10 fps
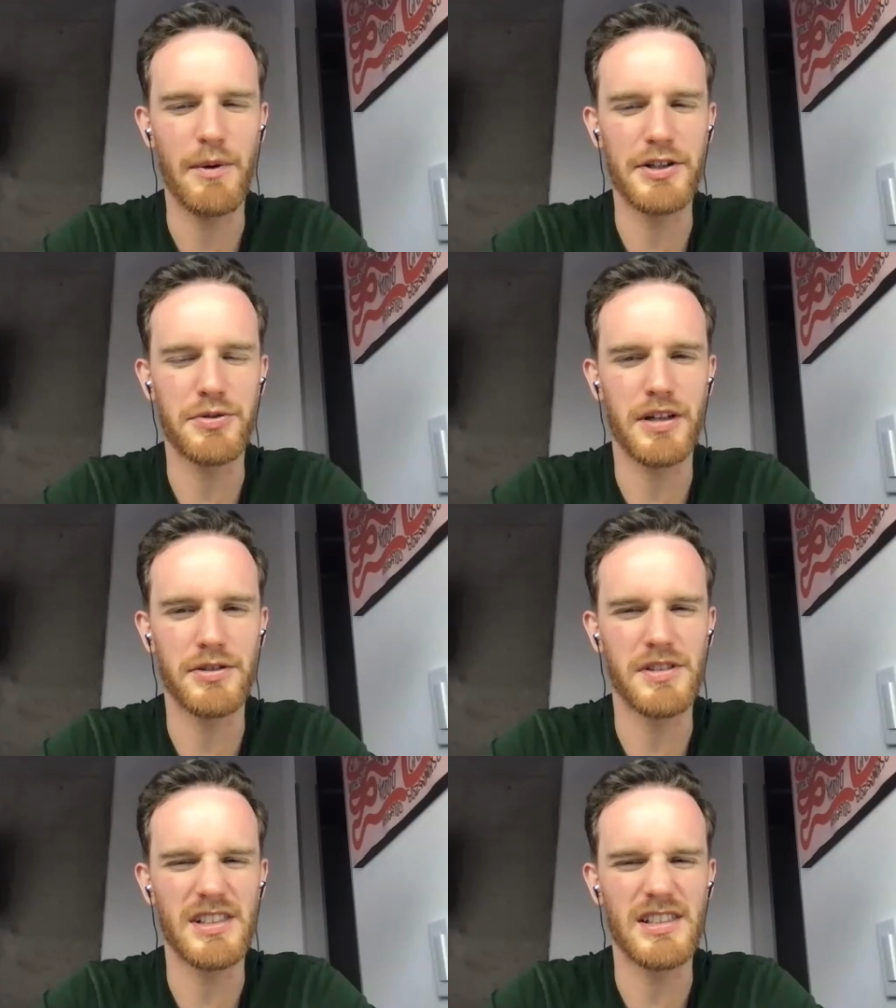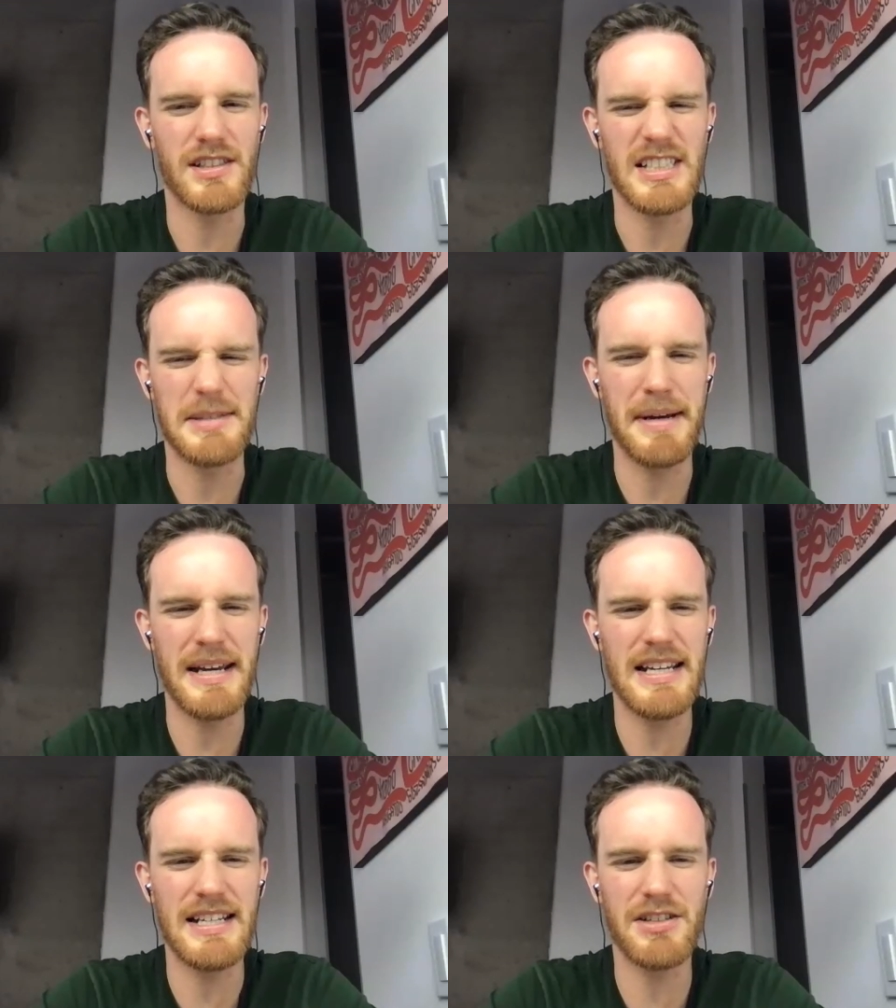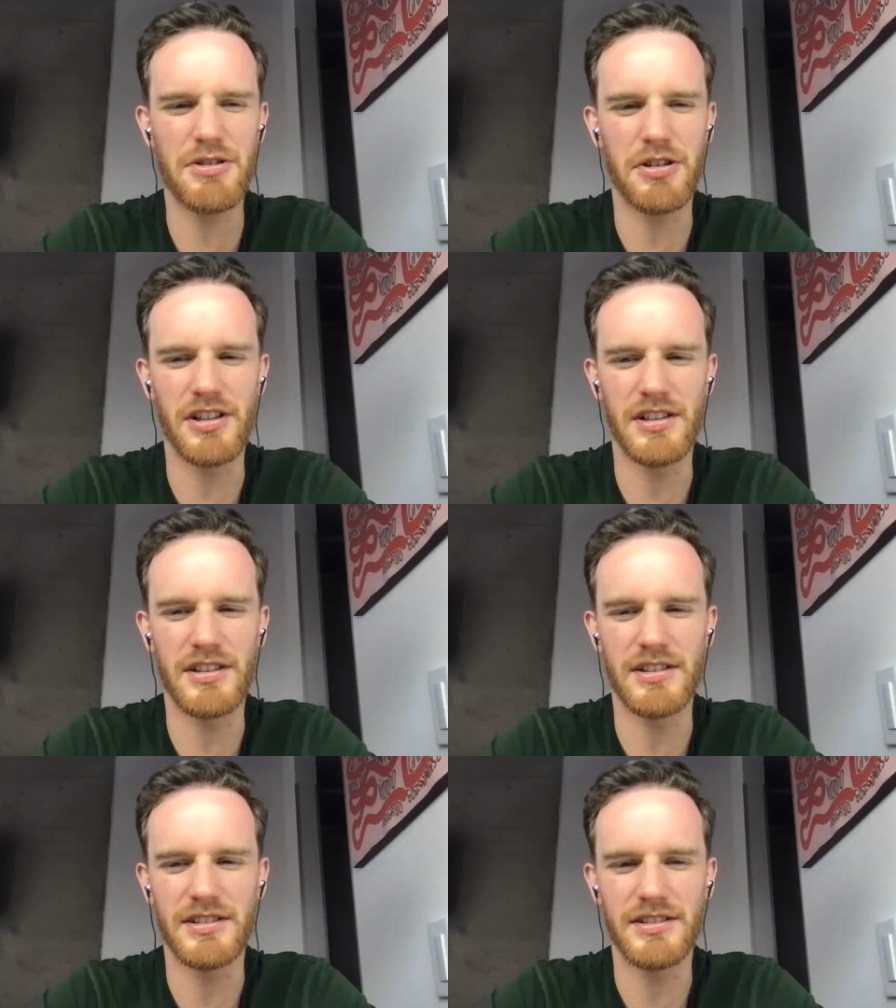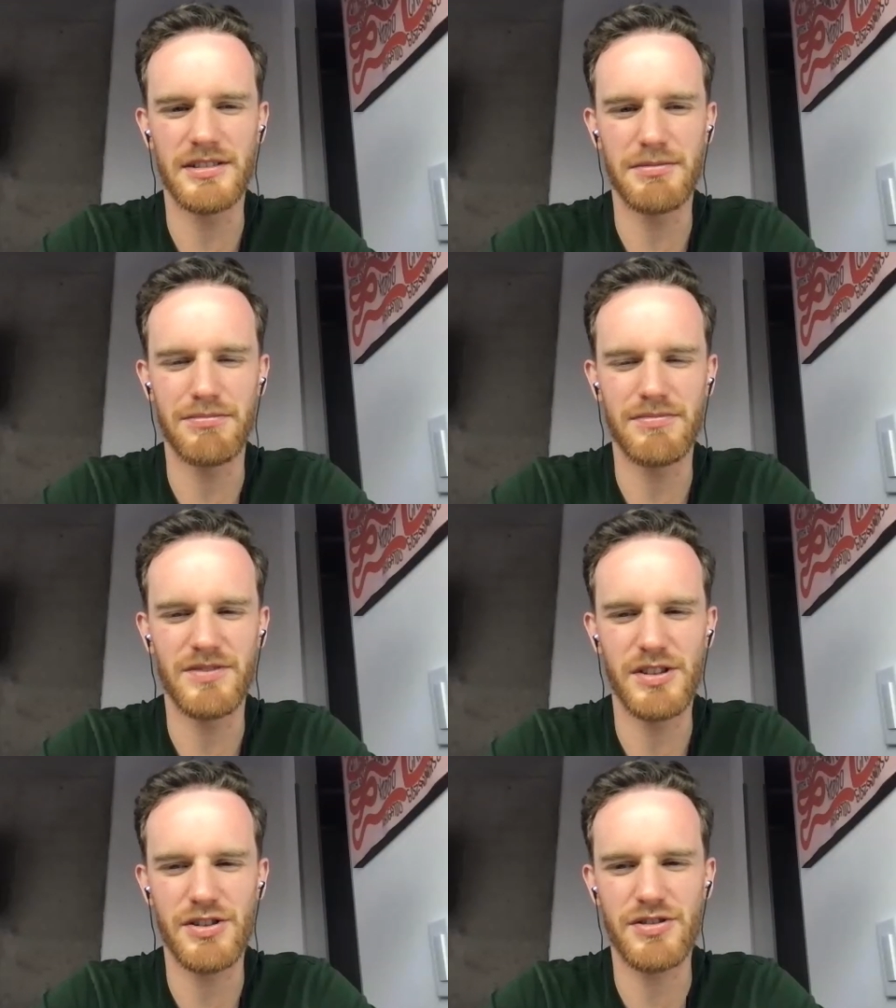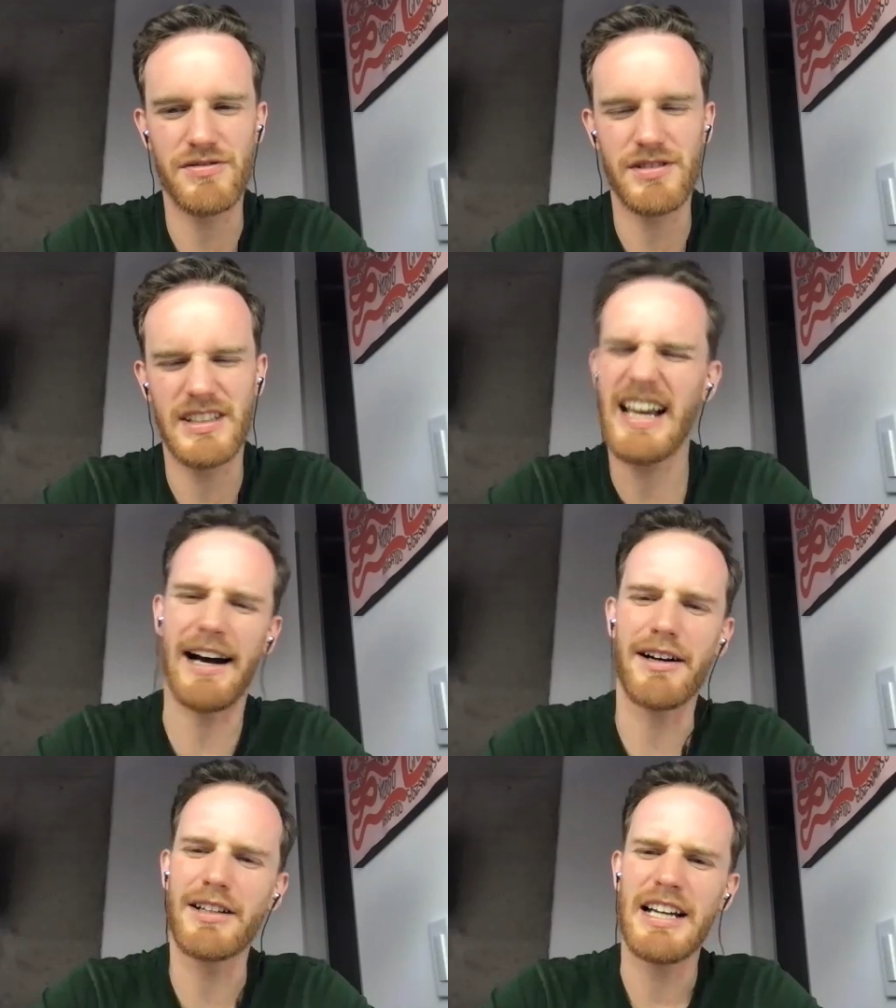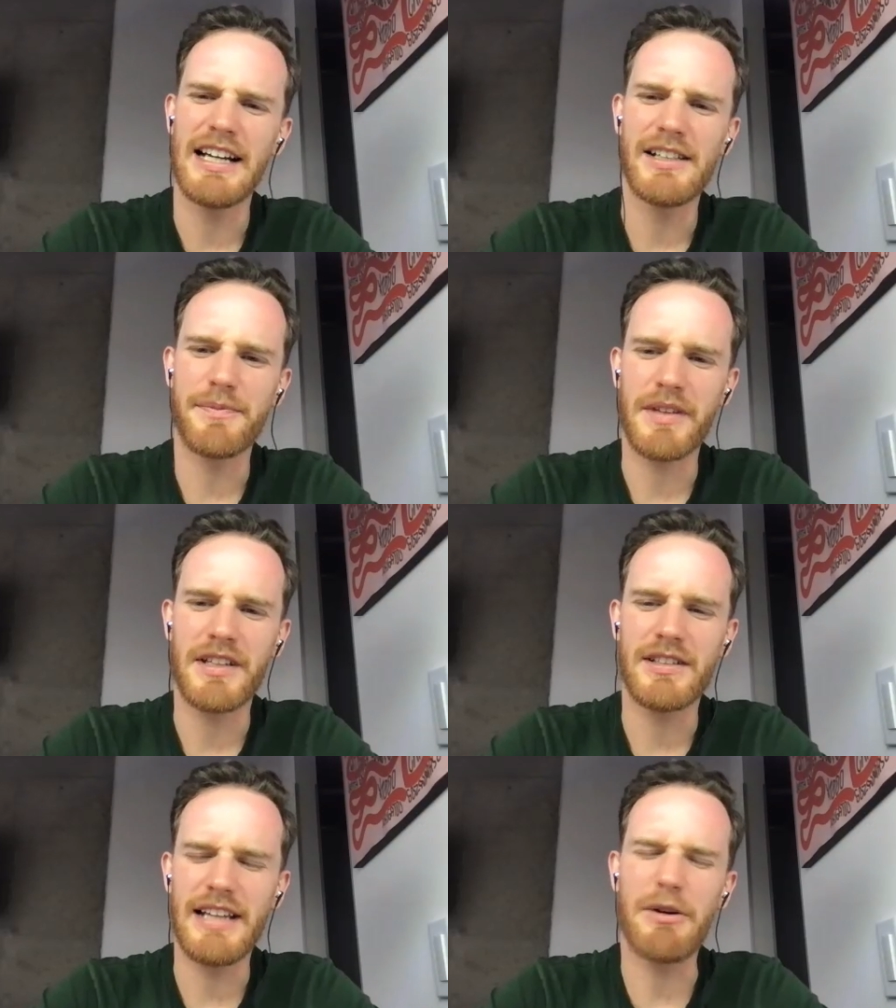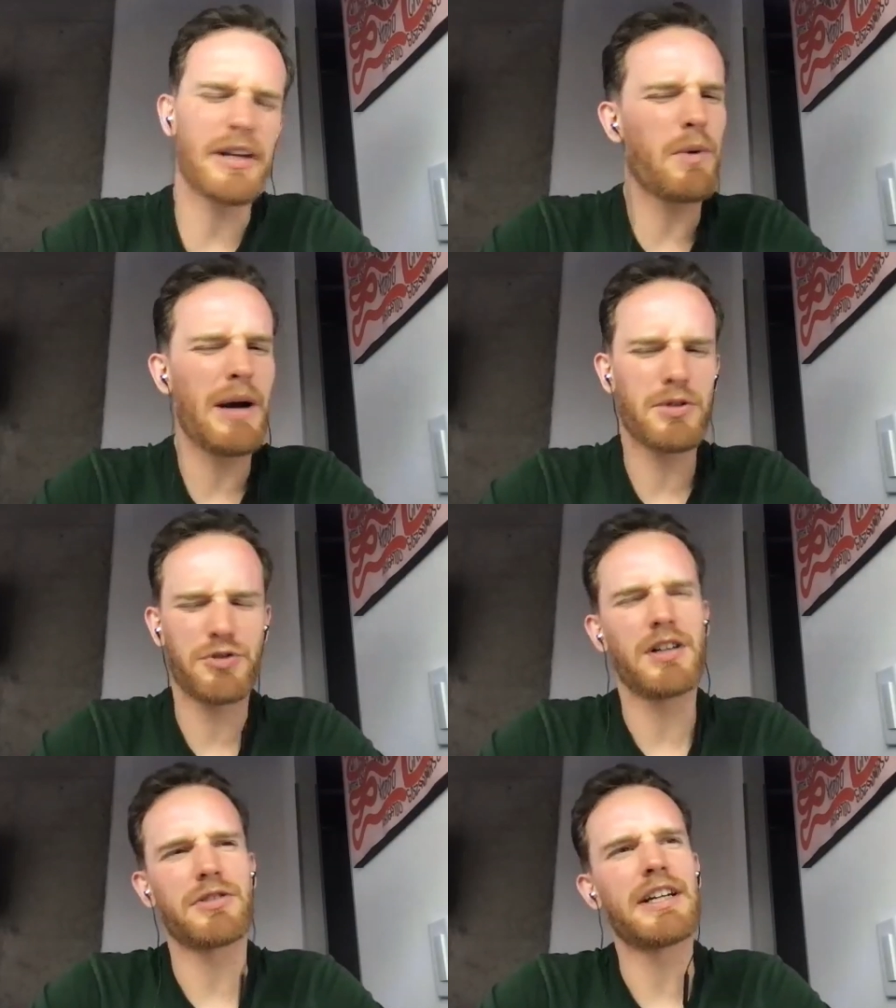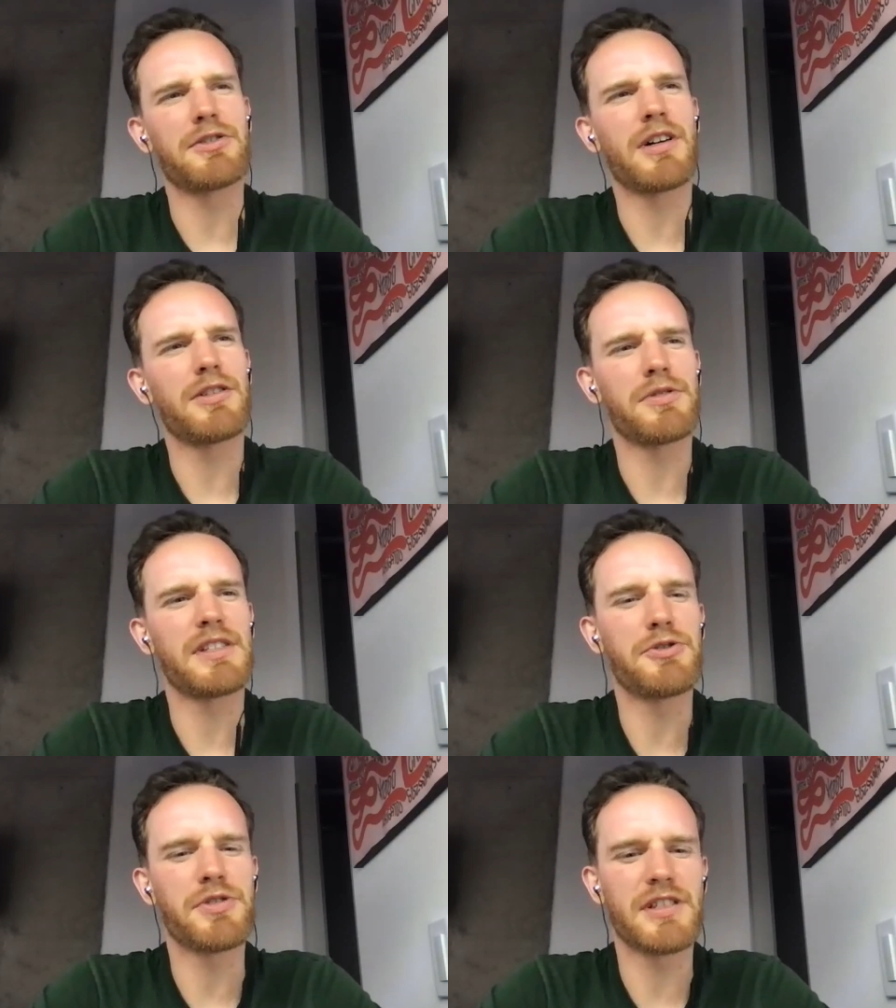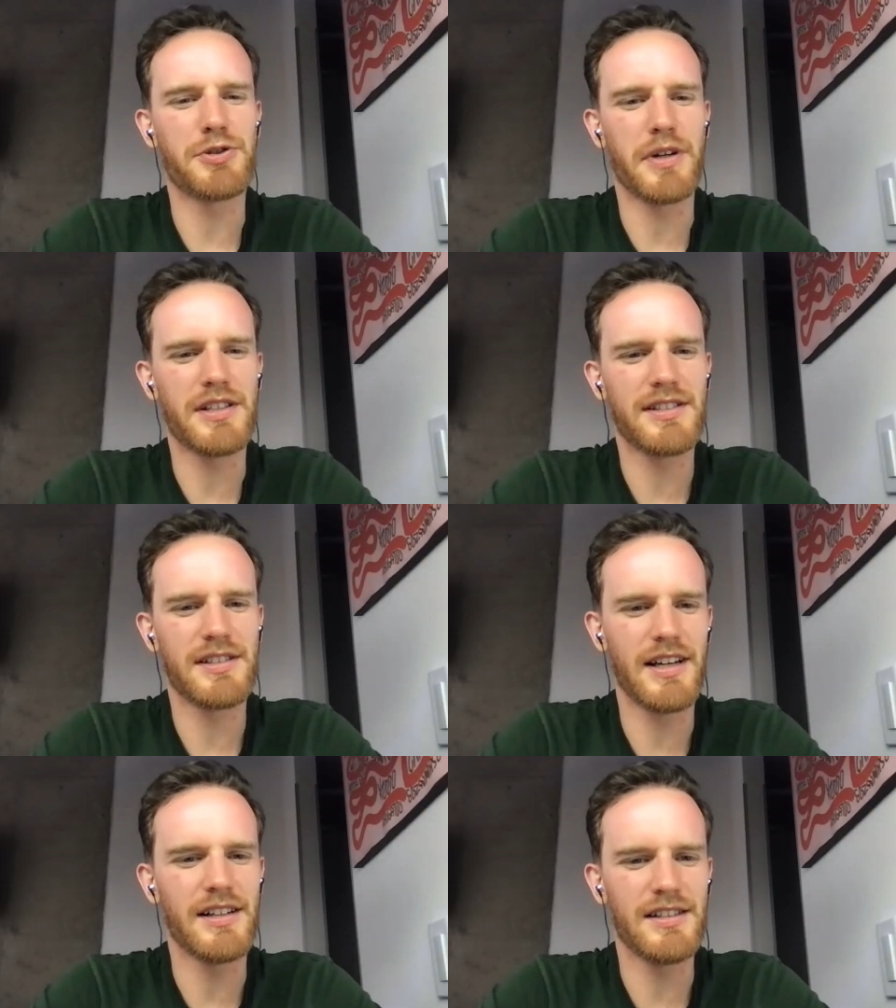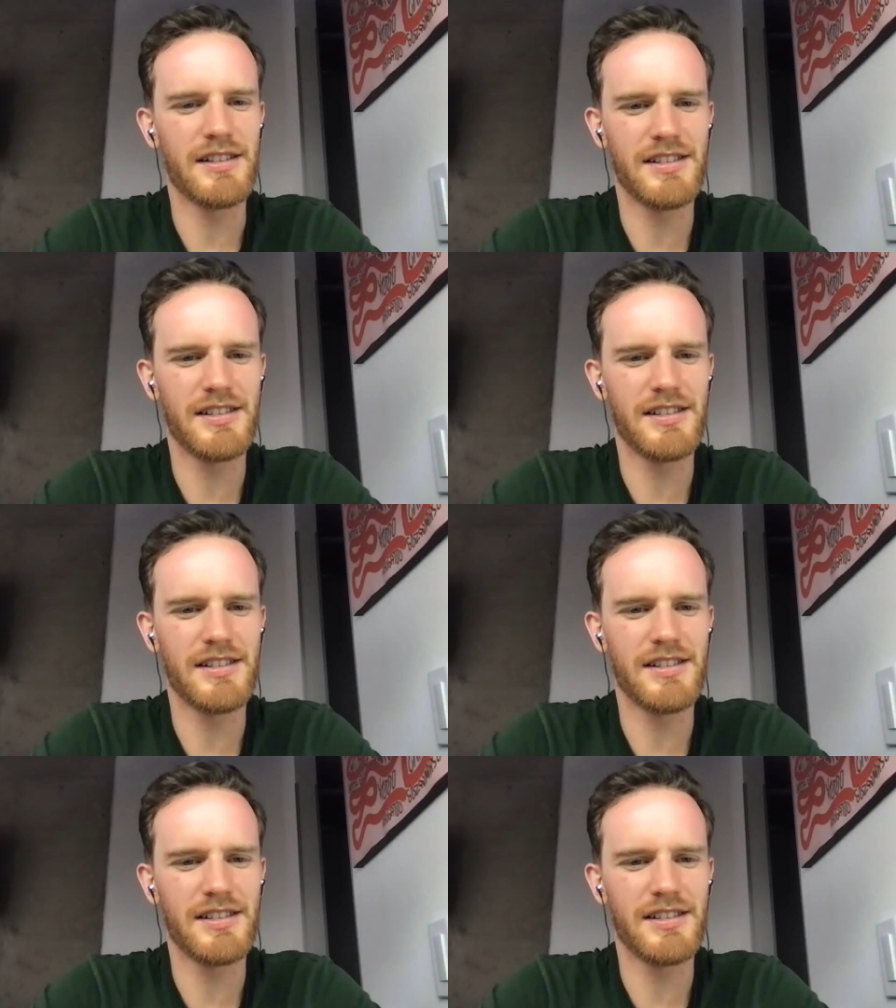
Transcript: And why Toronto is is big or yeah, yeah, yeah. Why Toronto? Mm. Yeah, Toronto's an interesting choice. Yeah.